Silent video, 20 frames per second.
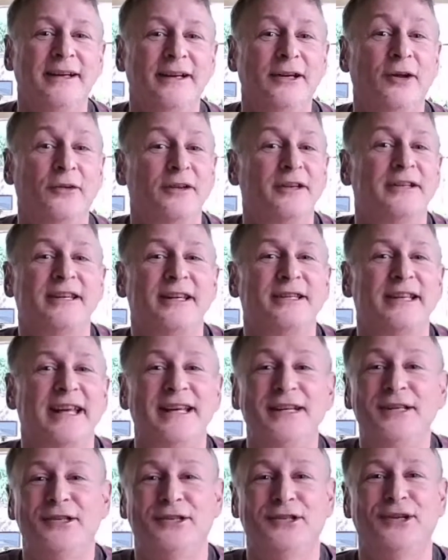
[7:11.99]
You know, this
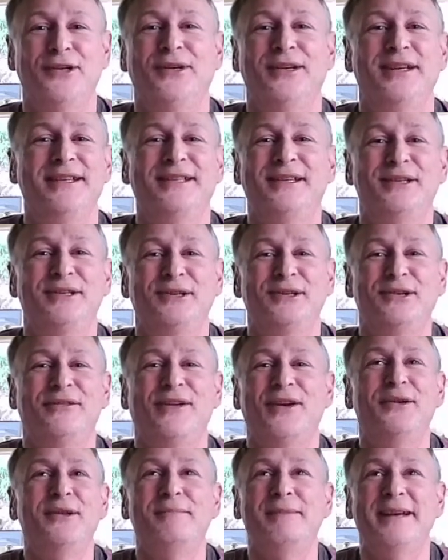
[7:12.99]
is instant. This is,
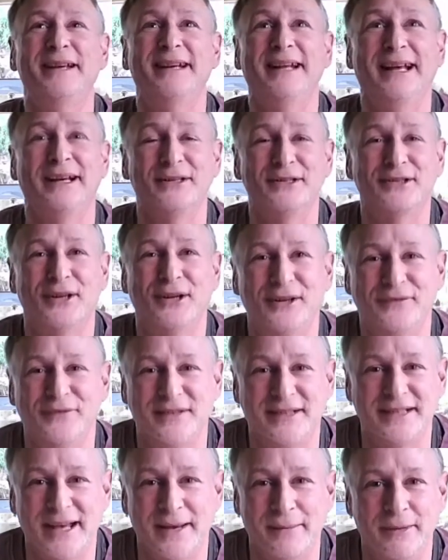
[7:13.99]
you've only been outside
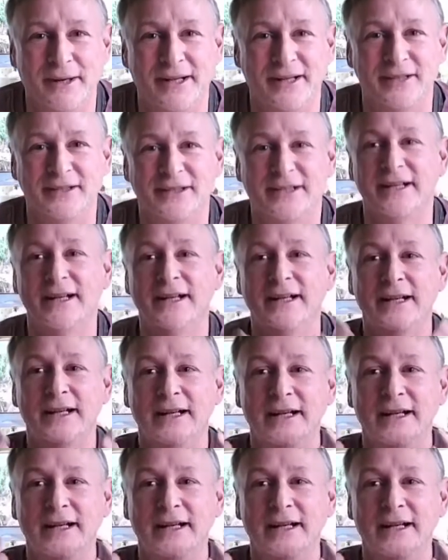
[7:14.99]
for 10 minutes,